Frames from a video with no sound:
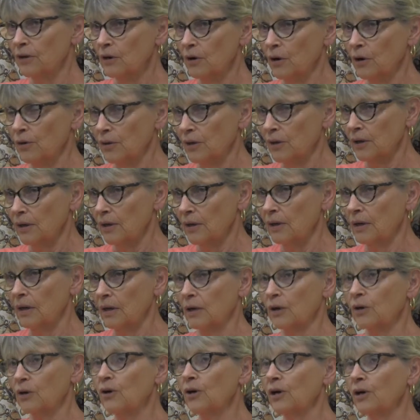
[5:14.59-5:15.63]
or the
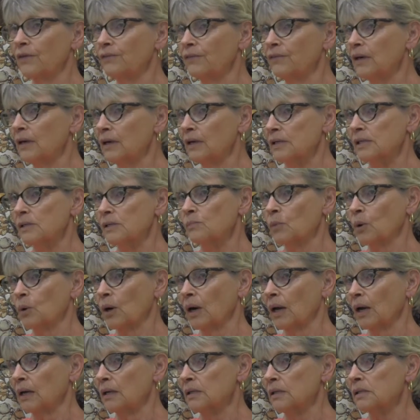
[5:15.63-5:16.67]
current events, more or
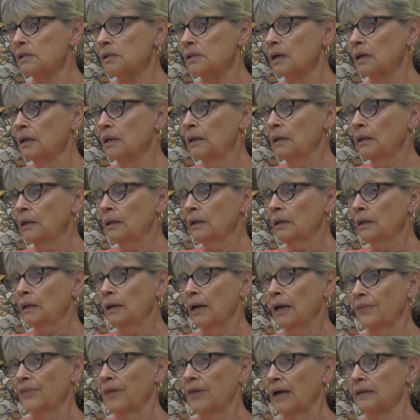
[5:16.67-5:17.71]
less,
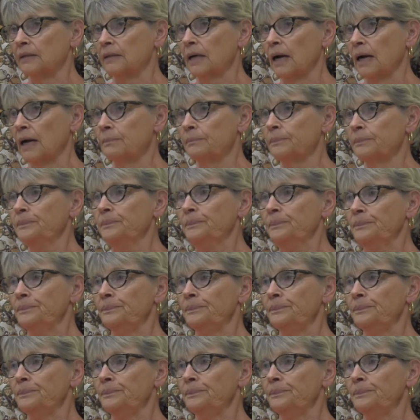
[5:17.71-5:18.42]
at that time,